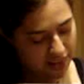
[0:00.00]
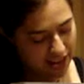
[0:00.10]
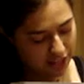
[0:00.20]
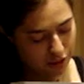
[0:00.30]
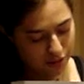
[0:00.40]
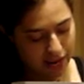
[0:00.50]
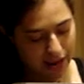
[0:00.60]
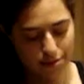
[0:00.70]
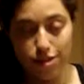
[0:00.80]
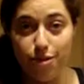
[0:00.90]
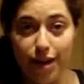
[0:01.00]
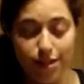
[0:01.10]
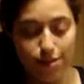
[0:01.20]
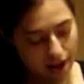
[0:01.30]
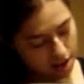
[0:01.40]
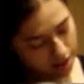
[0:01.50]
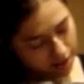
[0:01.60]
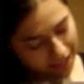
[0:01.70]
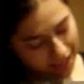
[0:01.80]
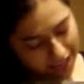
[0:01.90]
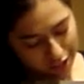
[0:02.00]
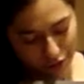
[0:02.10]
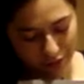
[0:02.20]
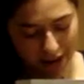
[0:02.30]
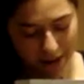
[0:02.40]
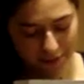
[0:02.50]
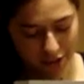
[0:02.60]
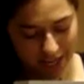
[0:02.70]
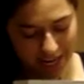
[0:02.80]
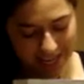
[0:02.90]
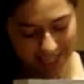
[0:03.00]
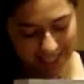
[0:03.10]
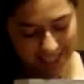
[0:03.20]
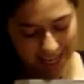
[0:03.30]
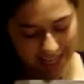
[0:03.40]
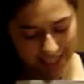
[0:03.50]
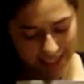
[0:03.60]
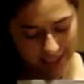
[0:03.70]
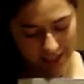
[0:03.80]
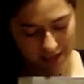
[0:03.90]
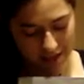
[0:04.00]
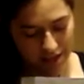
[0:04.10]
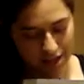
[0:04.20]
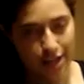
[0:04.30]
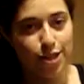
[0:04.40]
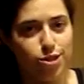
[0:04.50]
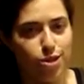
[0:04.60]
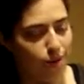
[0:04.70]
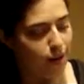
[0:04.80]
that 2 times 3 as well. 2 times 3 is 6. So